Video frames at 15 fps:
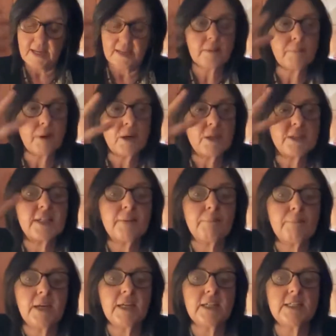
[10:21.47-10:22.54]
the body and
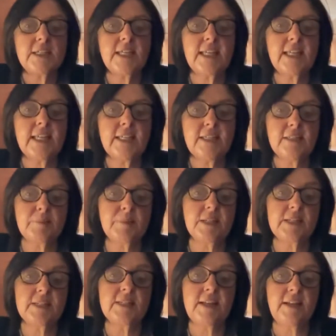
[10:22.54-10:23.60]
mind healed by
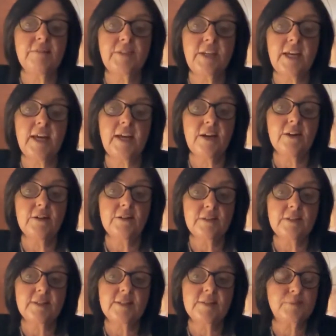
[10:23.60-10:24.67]
self-care,
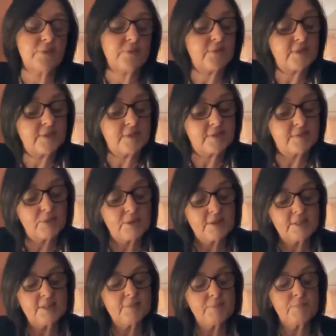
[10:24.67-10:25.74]
I suppose is what
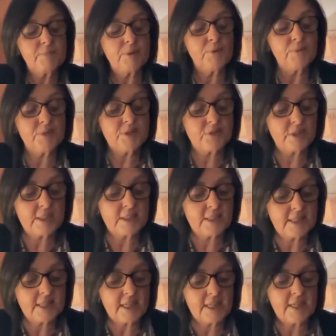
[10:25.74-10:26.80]
this poem is trying to
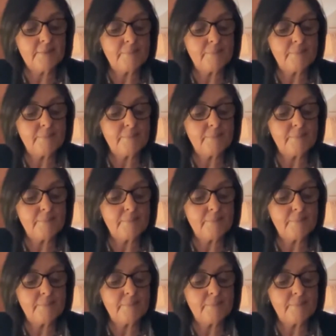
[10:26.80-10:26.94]
say.